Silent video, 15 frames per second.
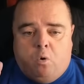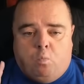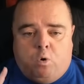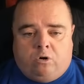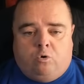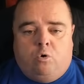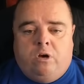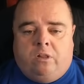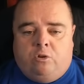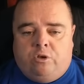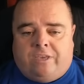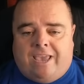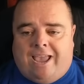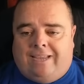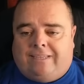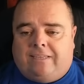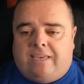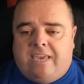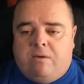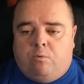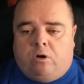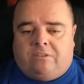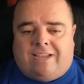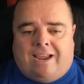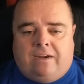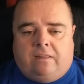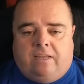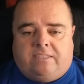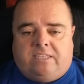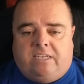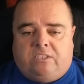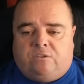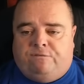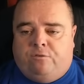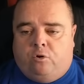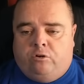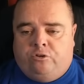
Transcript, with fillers: we're going to look at keyword analytics for